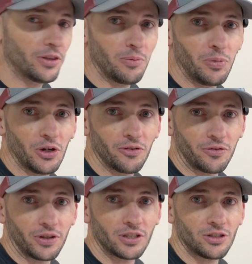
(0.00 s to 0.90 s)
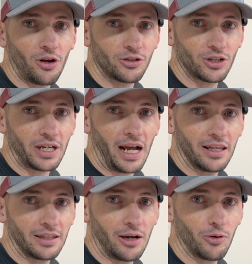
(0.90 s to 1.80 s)
the bill for this larger
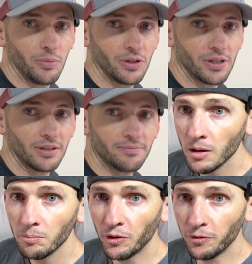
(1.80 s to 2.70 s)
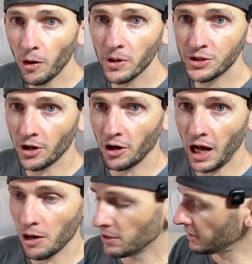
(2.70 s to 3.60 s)
cowling that we're building. Before we start,
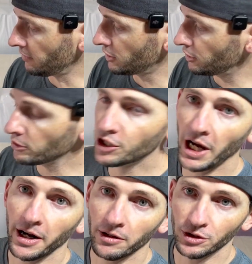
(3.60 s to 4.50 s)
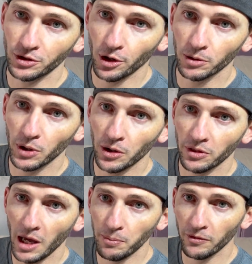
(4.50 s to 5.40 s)
I want to give a huge shout out to Total
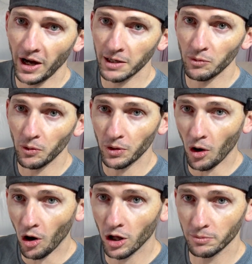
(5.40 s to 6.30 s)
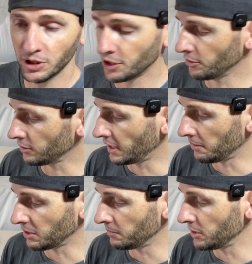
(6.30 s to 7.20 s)
Boat. They provided me with all the material that
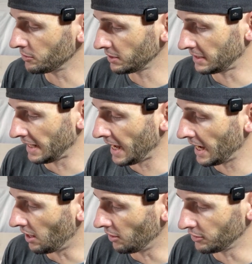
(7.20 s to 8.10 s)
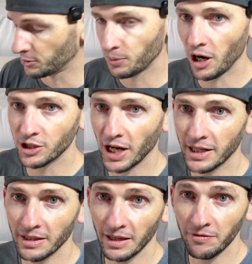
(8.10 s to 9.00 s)
I'm going to be using today on this
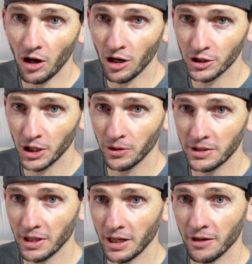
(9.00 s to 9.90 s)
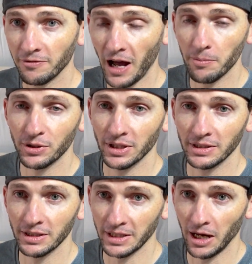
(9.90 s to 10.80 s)
project. They've also extended a 5%
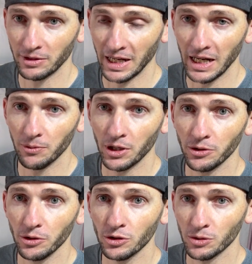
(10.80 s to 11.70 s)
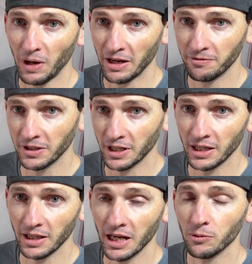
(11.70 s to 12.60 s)
discount to anyone who uses my
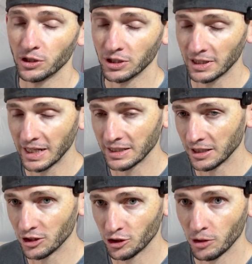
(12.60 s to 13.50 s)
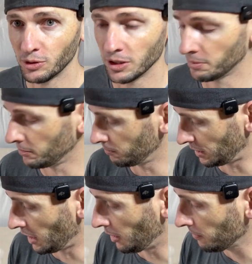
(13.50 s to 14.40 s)
affiliate link, which is linked in the description
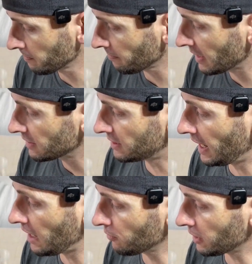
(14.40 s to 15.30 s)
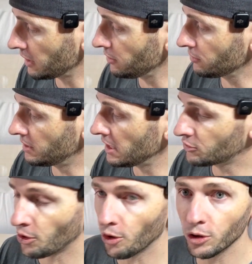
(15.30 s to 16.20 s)
below. Today we're going to use the
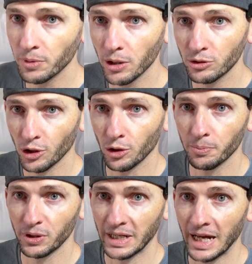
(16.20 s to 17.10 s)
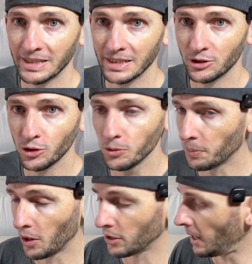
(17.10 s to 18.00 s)
Total Boat Total Protect
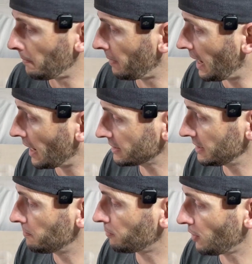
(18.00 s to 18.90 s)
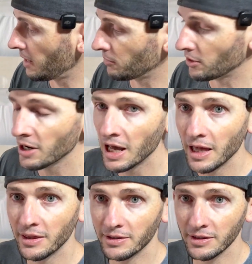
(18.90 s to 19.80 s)
2-part epoxy primer.
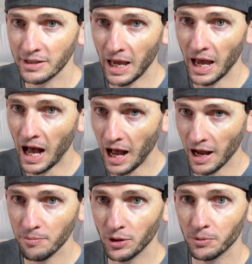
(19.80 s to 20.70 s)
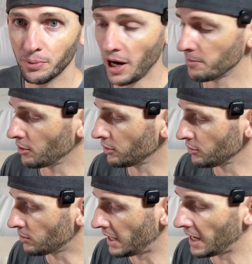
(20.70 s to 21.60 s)
This is a high build primer.
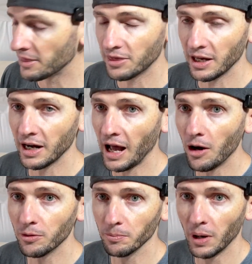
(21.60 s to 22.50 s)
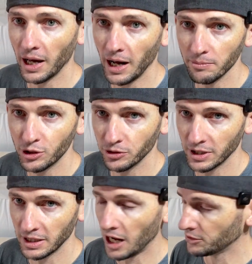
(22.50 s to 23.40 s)
You can thin it out, but I'm
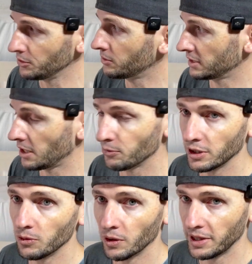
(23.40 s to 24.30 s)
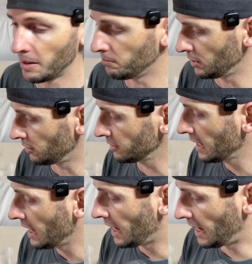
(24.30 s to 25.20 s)
choosing not to because I really want that build.
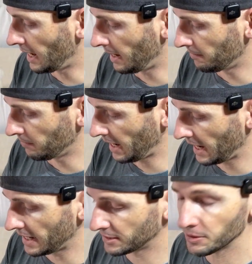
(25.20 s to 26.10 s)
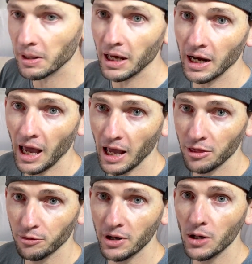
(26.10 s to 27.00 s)
And it's in a
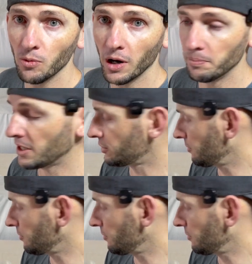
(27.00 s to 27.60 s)
3-to-1 mix